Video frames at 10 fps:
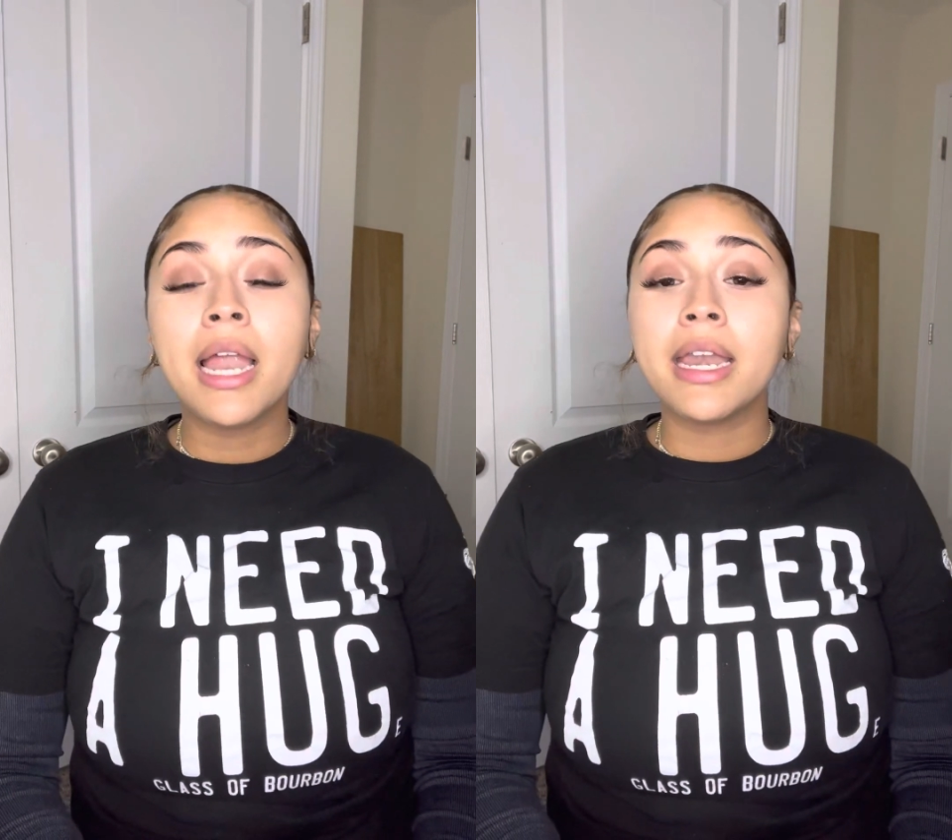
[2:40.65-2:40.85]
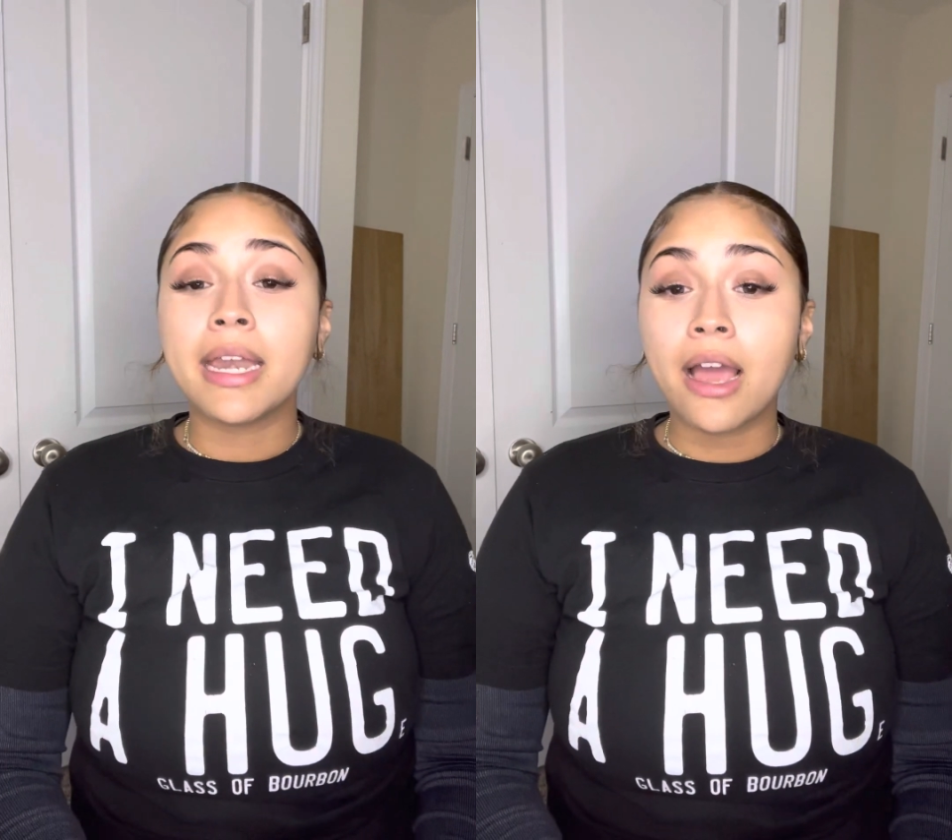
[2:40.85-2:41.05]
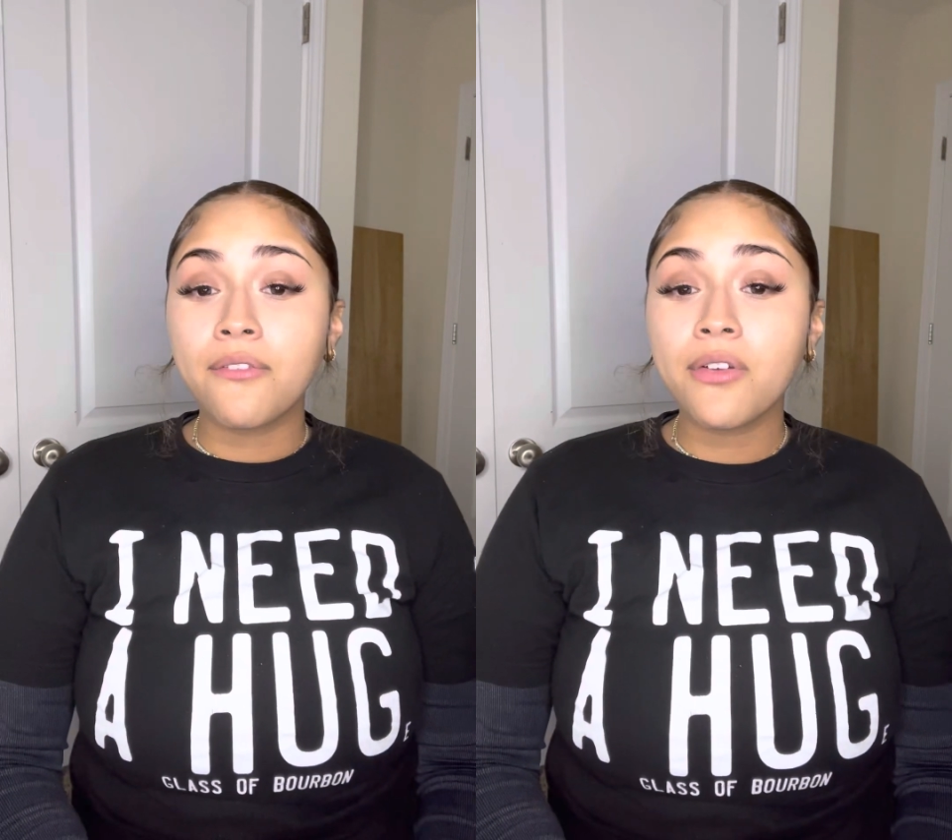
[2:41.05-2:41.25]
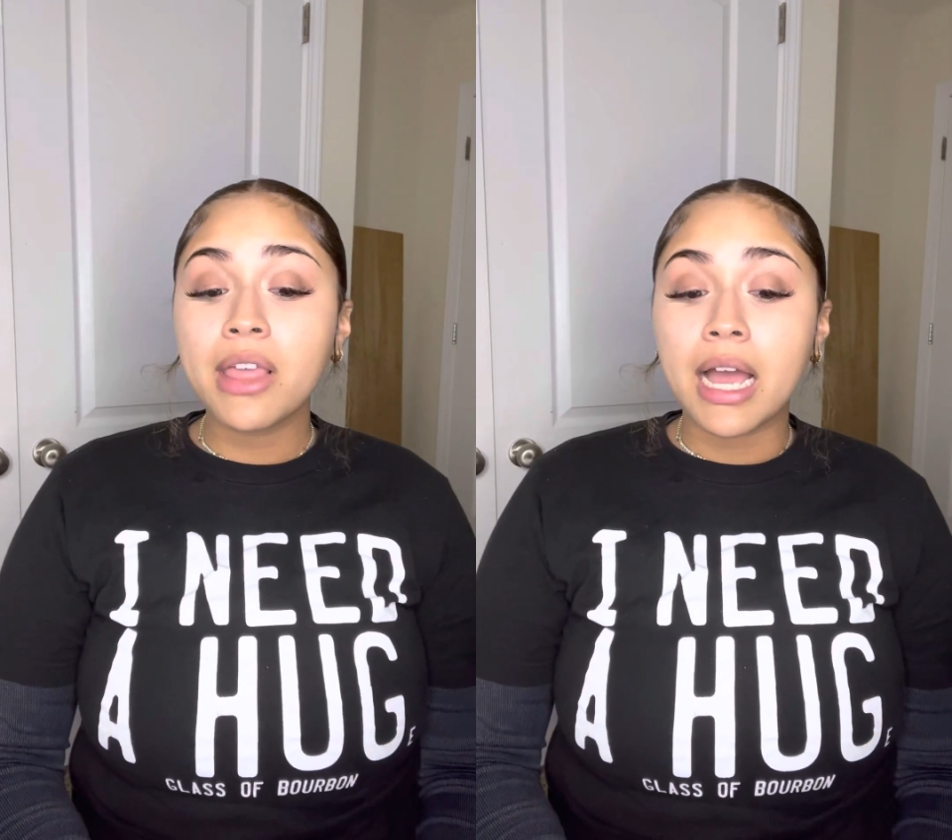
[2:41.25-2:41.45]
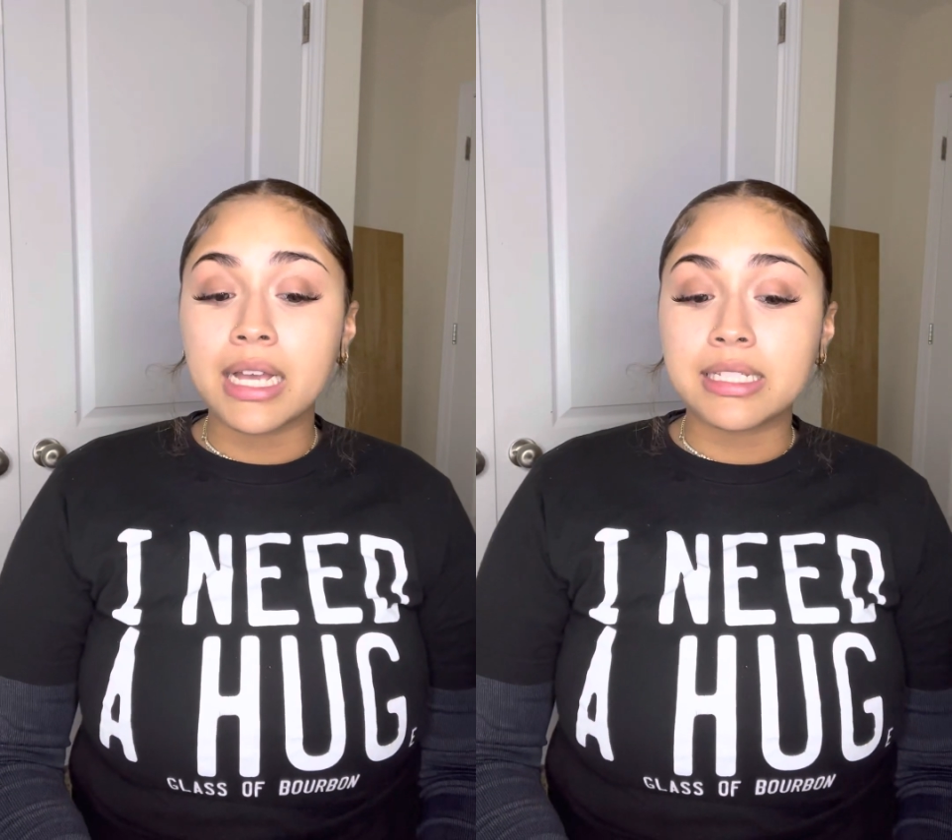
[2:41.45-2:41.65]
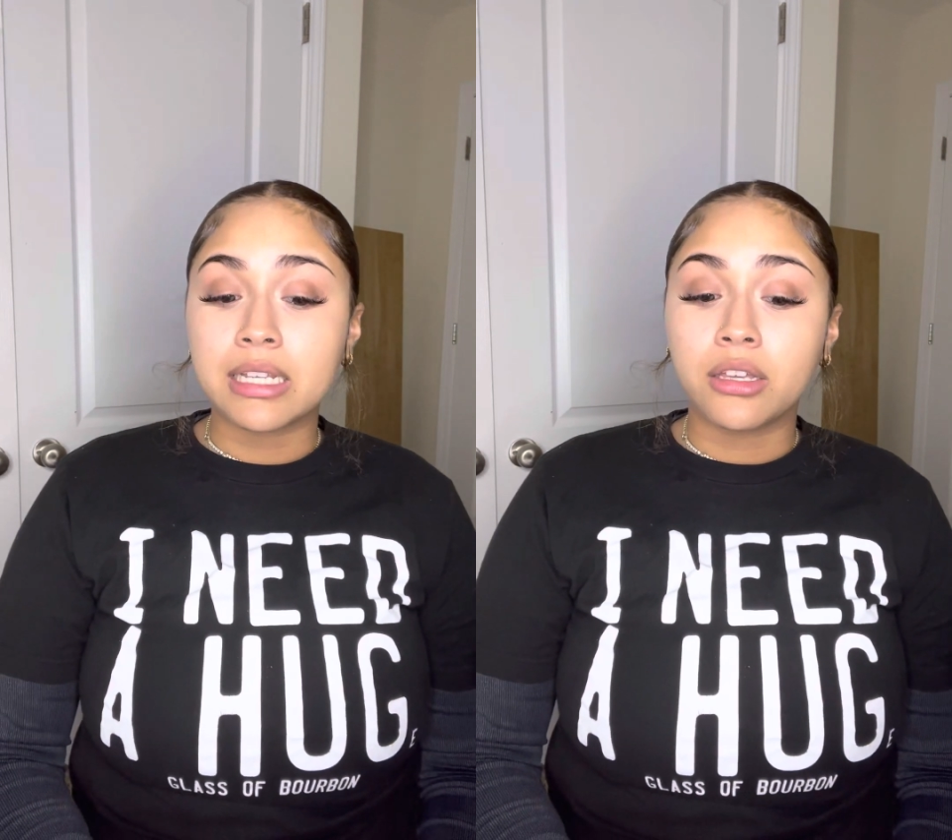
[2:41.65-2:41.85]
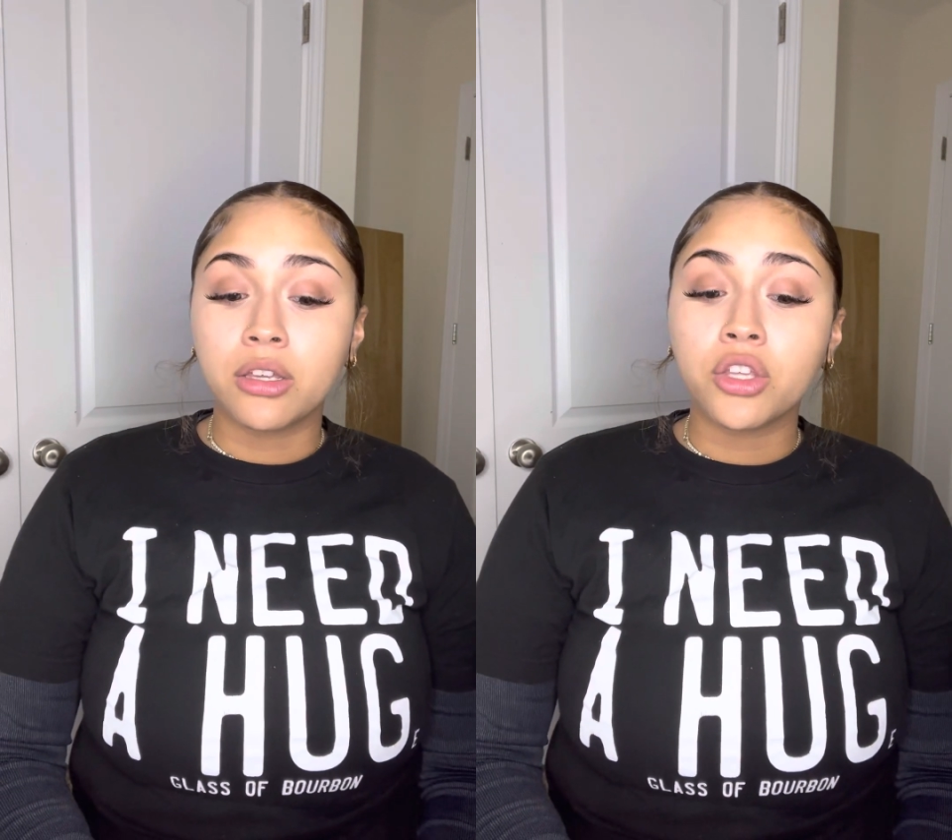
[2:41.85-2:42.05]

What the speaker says: Now for the icing,